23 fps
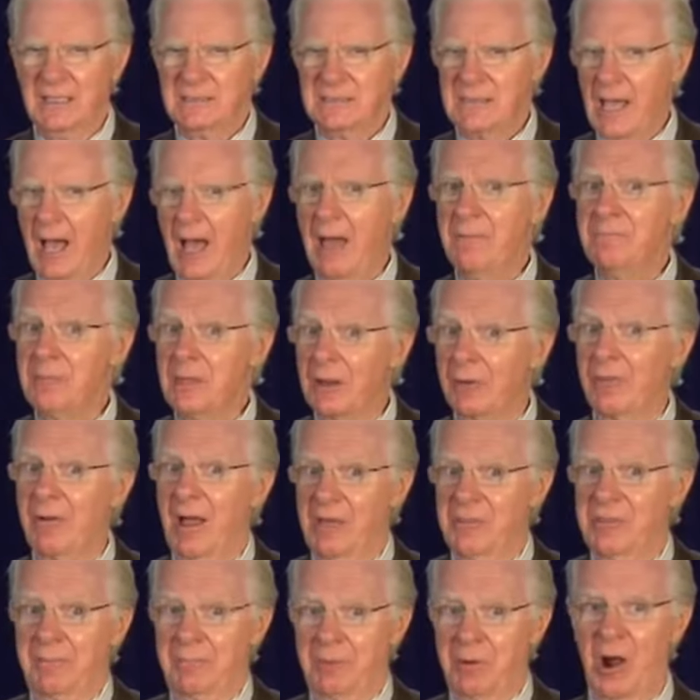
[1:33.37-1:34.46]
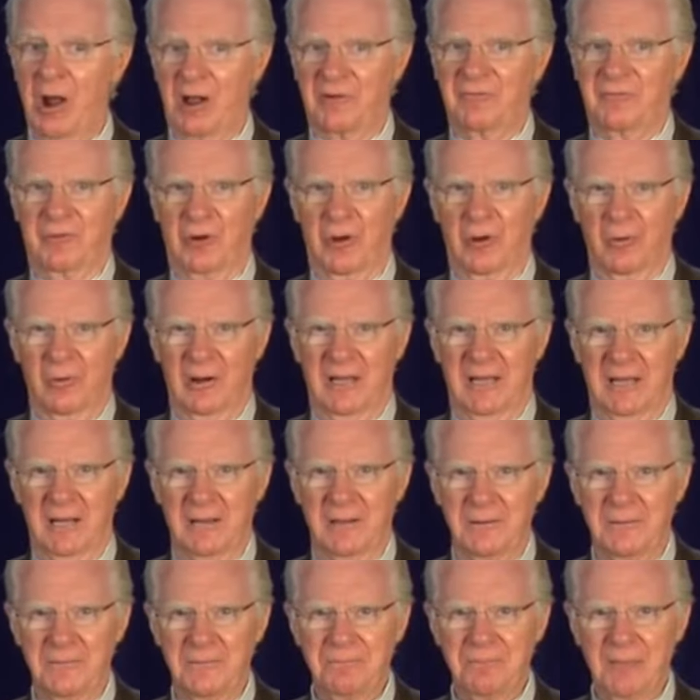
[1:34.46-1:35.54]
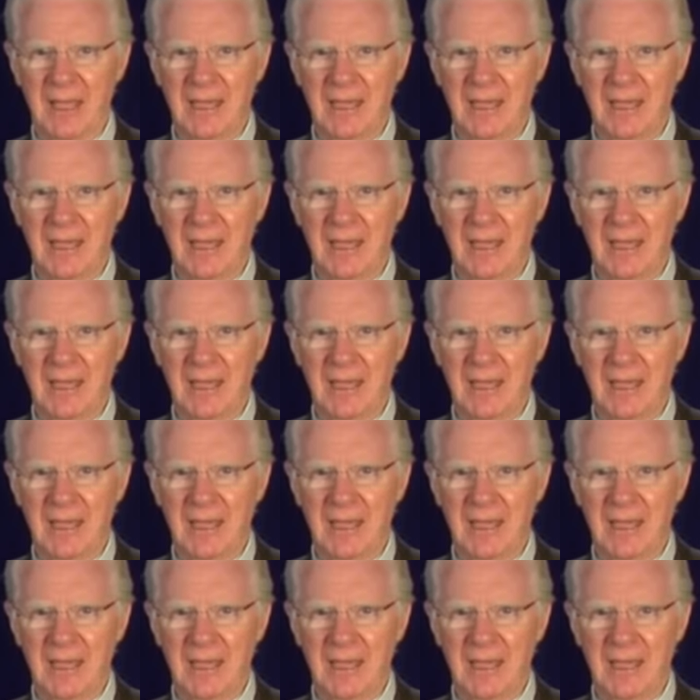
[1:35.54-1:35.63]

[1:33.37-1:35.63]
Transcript: See, I've been around the park for a while.